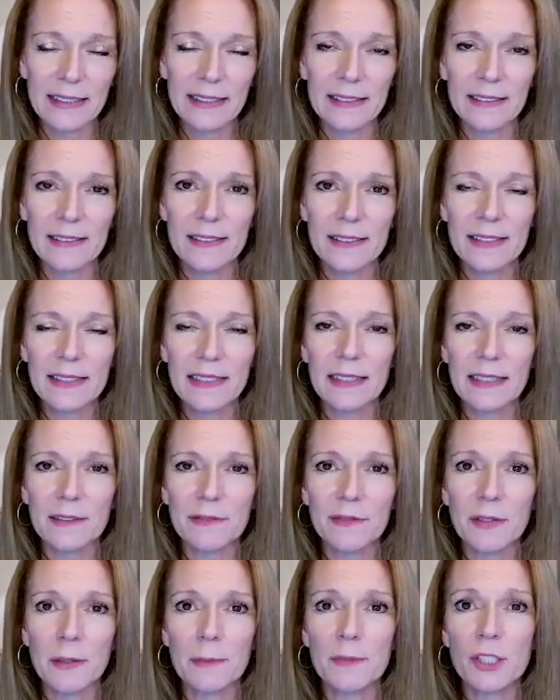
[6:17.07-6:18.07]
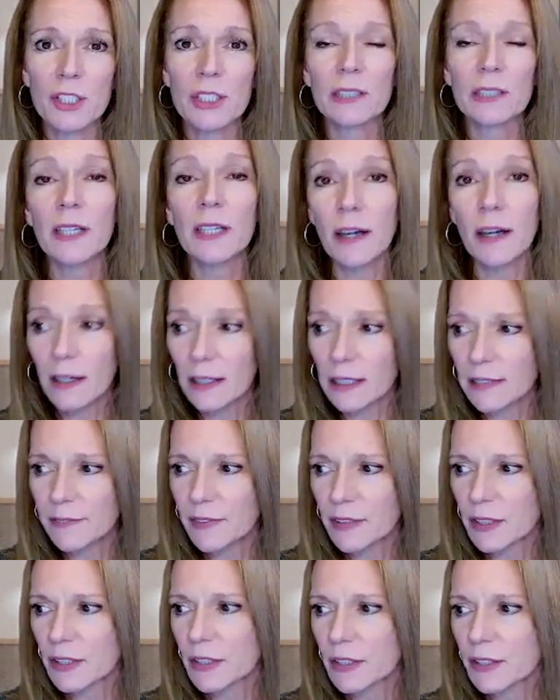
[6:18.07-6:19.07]
is from Sheila
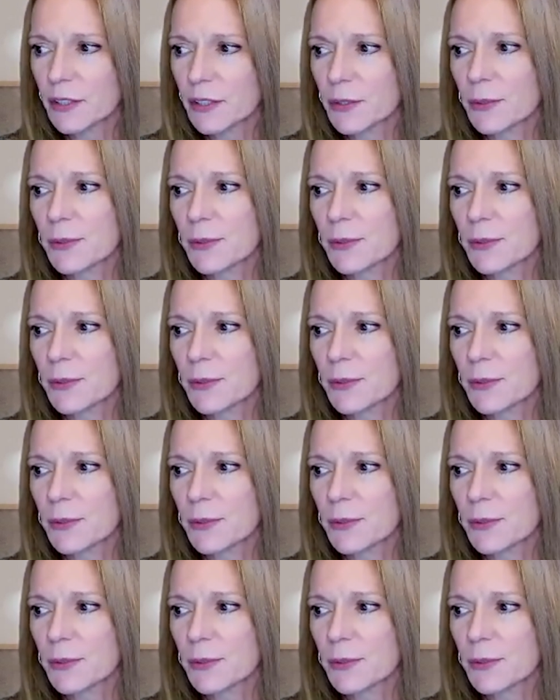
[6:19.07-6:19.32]
Oliver,